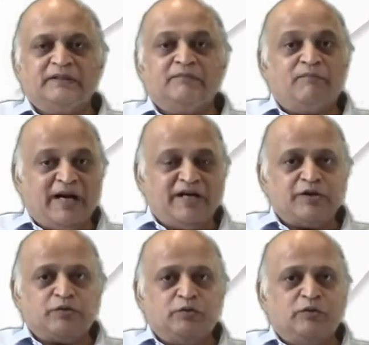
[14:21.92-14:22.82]

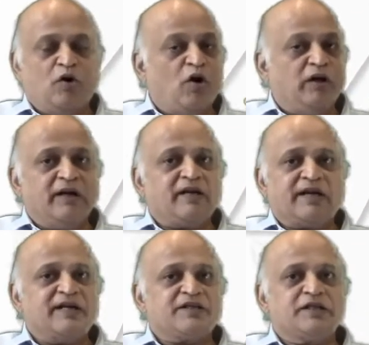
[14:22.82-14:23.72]
Mind you, all lung
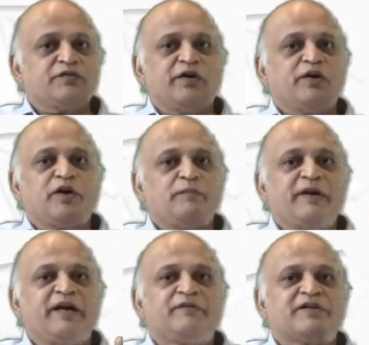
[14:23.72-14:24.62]
cancers will not
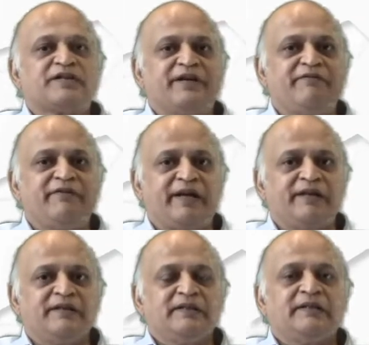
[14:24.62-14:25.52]
behave the same way,
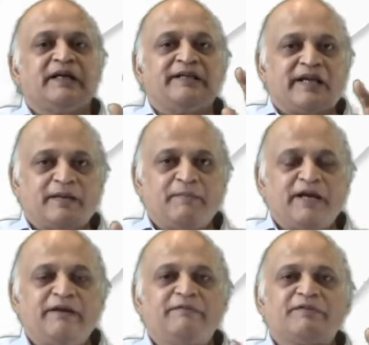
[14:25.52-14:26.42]
and they can
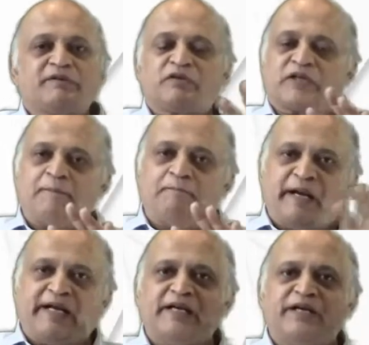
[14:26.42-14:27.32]
behave
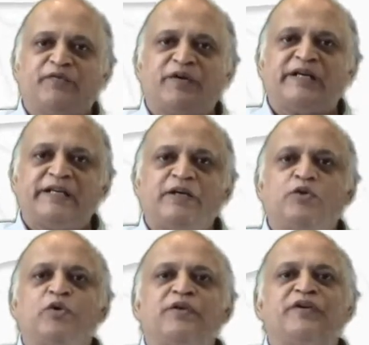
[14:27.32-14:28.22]
completely differently in
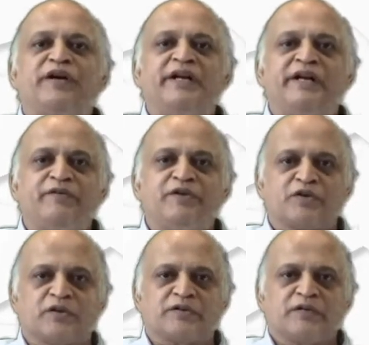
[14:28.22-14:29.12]
two different
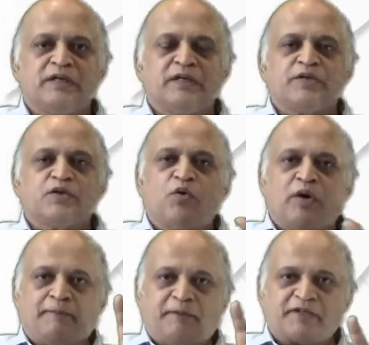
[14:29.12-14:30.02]
individuals. So
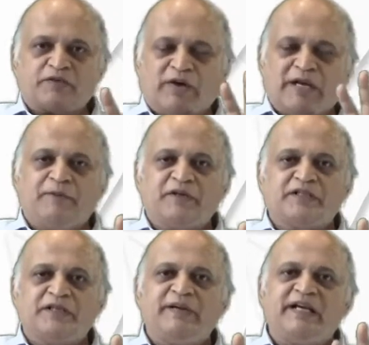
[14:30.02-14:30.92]
one
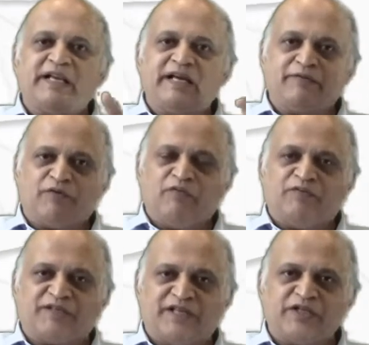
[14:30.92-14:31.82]
person may take from
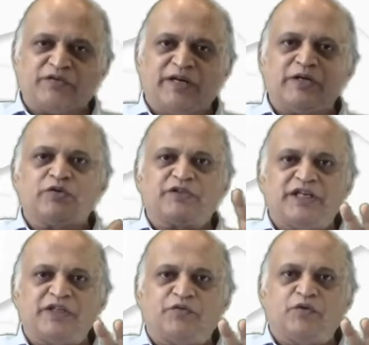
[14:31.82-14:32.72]
stage 1 to
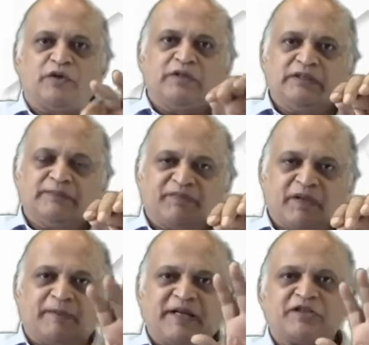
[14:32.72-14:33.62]
stage 4
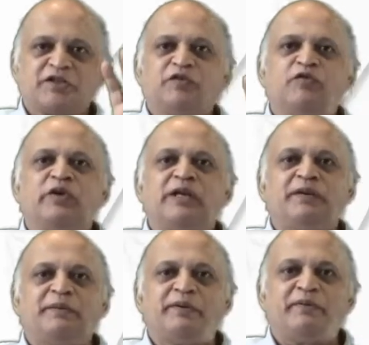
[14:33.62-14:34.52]
a passage of only
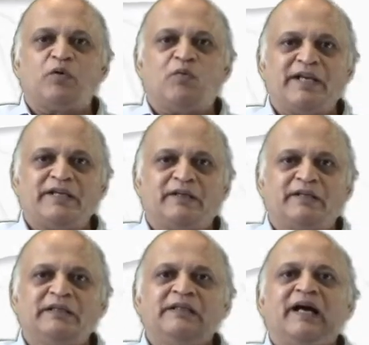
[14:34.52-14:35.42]
maybe about 1
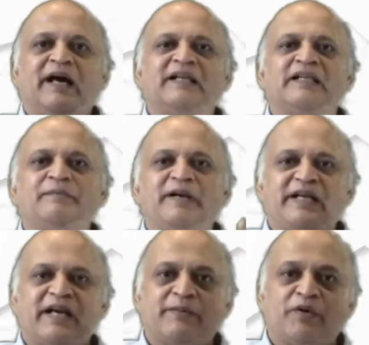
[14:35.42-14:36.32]
year, another may
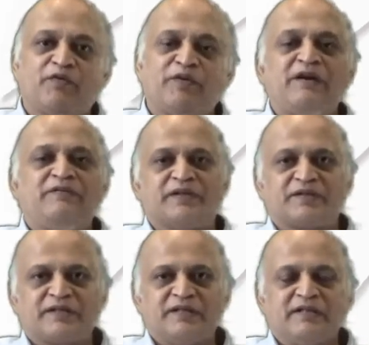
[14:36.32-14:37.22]
take about 5
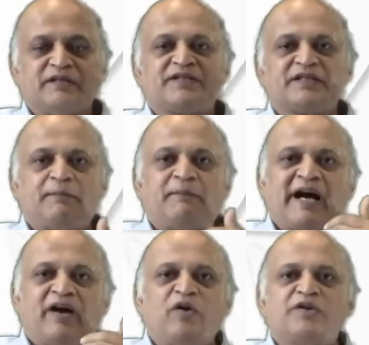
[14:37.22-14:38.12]
years. This is a
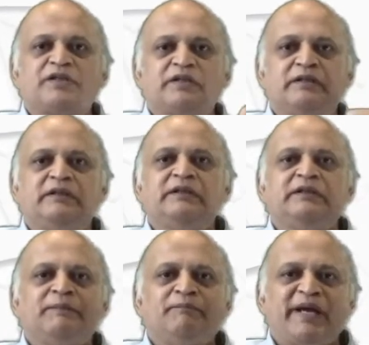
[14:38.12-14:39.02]
biological
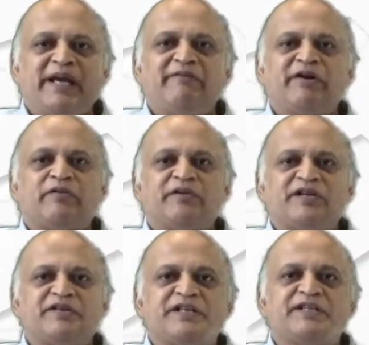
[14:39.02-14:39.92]
behavior of the
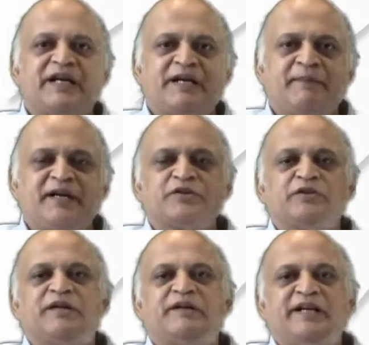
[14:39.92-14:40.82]
disease and based
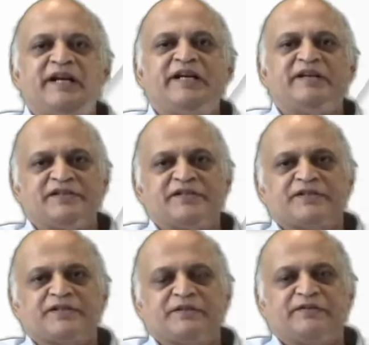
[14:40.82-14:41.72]
on the innate
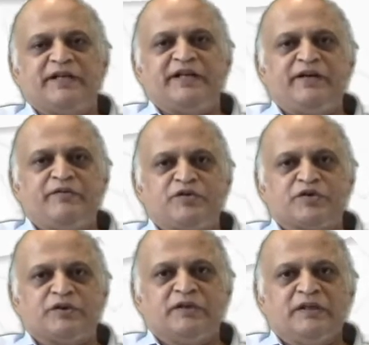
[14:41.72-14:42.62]
resistance of the
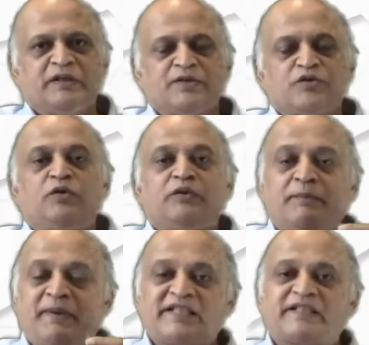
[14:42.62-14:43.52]
individual. So
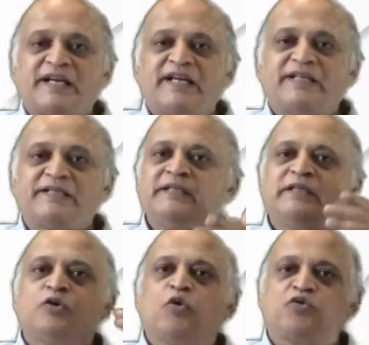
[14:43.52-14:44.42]
the best thing is to